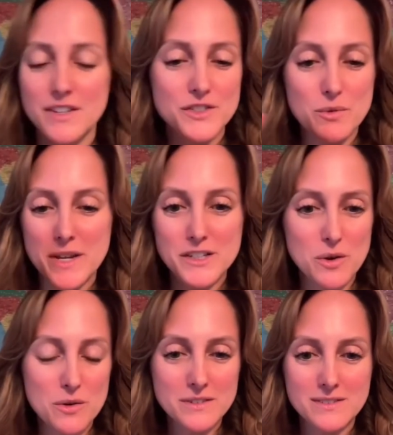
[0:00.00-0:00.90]
So we get
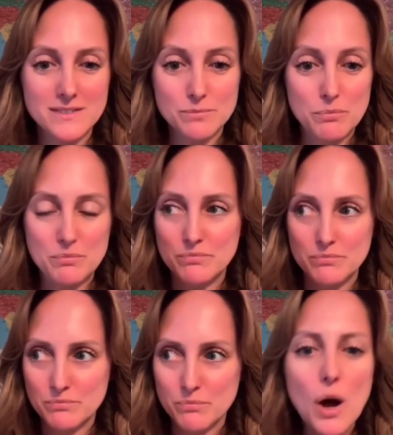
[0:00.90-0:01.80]
told,
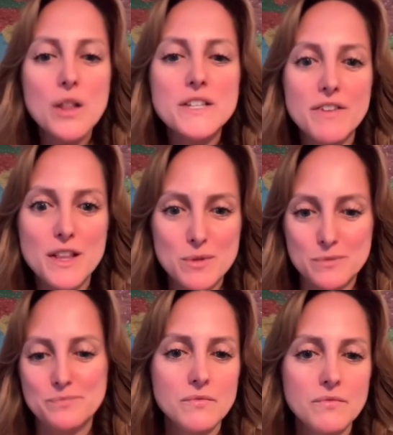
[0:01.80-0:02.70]
Paul is
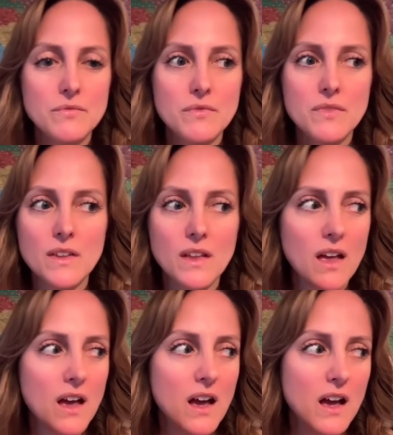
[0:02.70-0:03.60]
available.
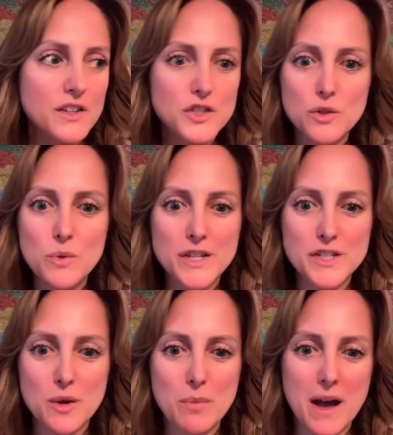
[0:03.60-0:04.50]
2 weeks
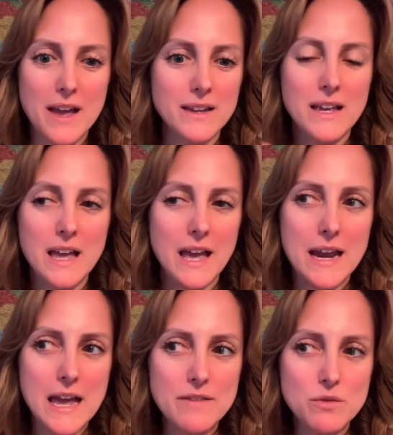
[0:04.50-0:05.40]
go by,
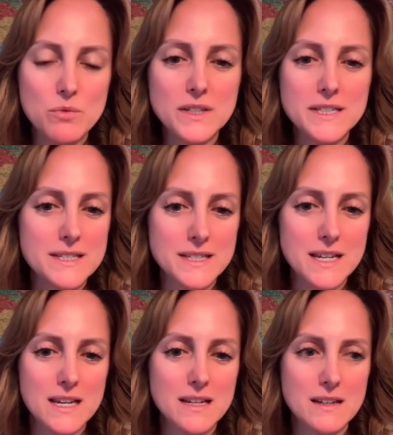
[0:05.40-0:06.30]
and I haven't really
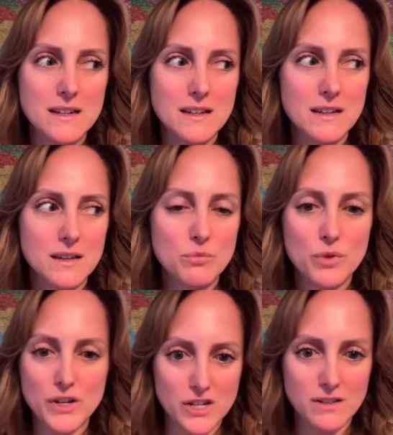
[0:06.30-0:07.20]
seen
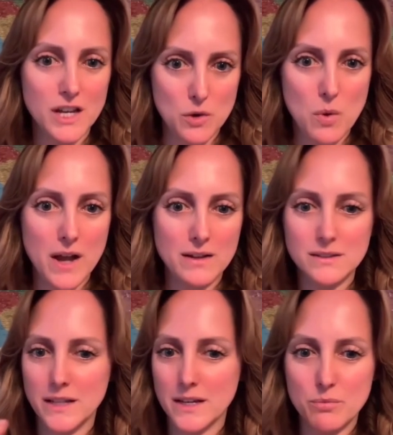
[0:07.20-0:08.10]
Bridget in a while.
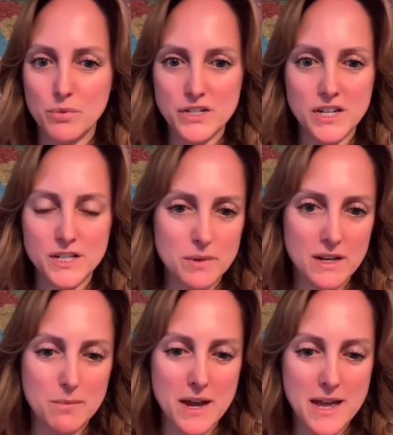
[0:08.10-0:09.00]
Like, Bridget has been
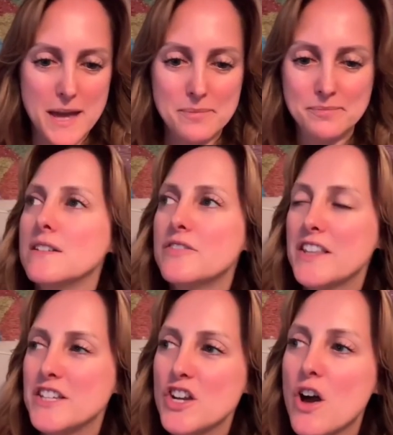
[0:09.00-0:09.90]
MIA.
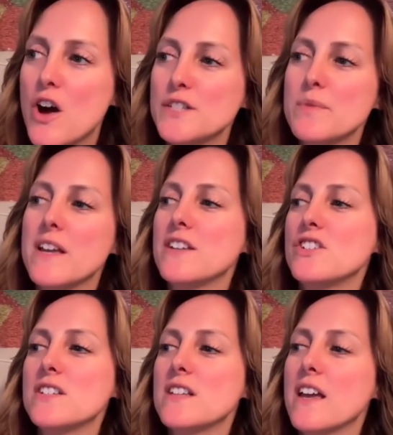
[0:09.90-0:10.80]
Finally, she calls me and
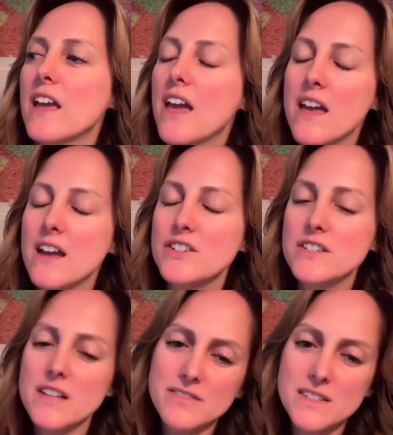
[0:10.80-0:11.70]
she's like, hey, I
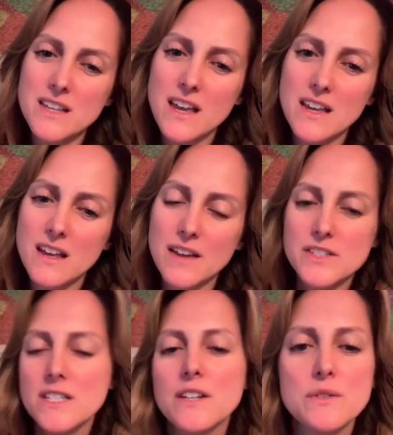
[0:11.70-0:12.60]
have
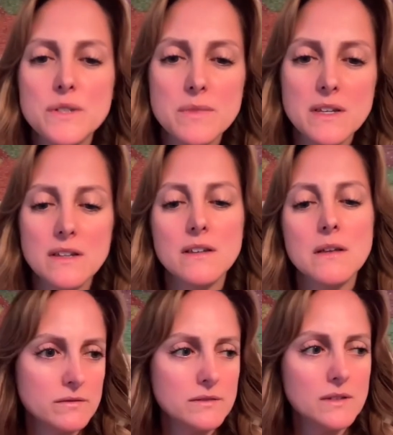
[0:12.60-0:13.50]
to tell you something.
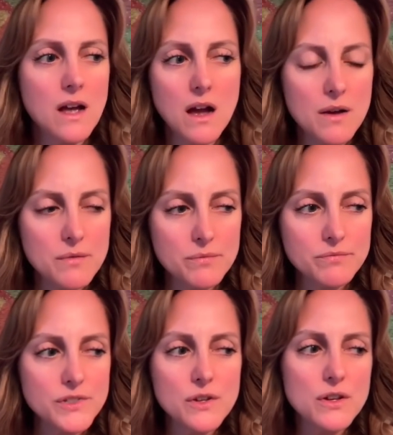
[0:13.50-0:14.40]

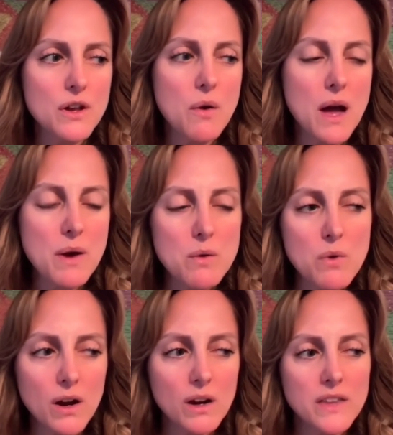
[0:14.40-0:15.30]
So you know how I
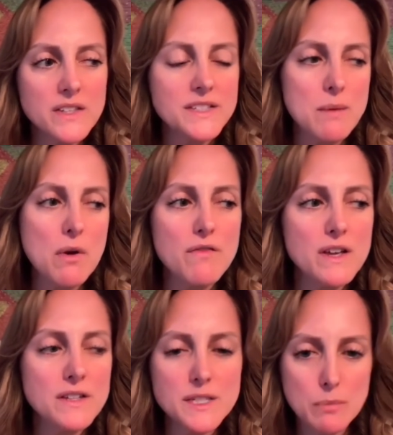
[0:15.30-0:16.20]
work in the same
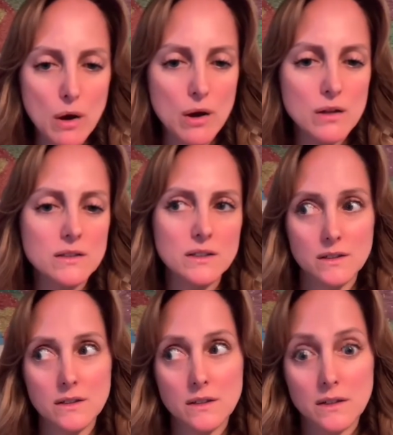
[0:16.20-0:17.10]
office as Paul?
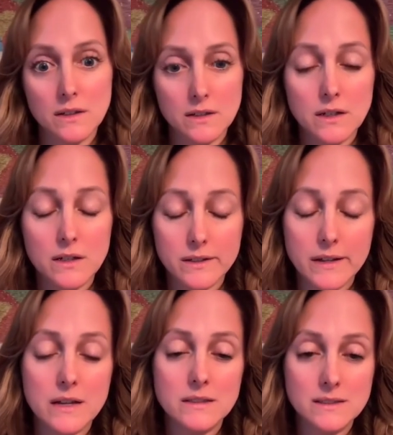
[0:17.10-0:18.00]

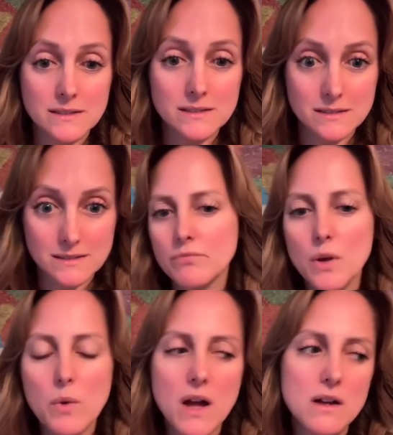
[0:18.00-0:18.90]
Yeah.
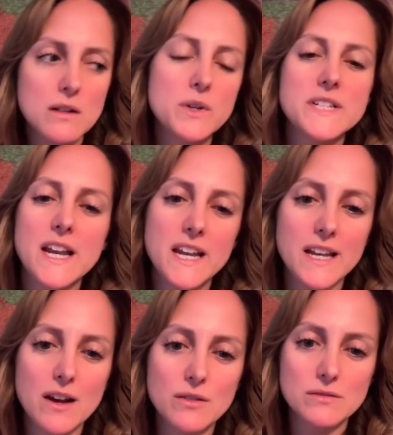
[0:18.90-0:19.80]
Well, we're dating
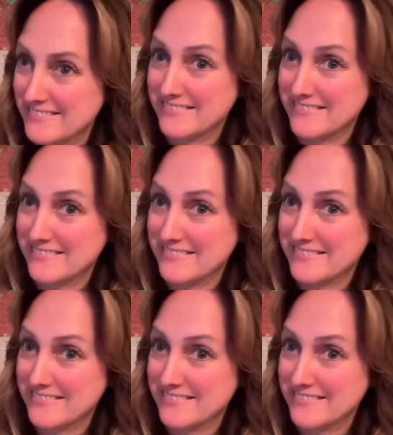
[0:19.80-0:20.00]
now.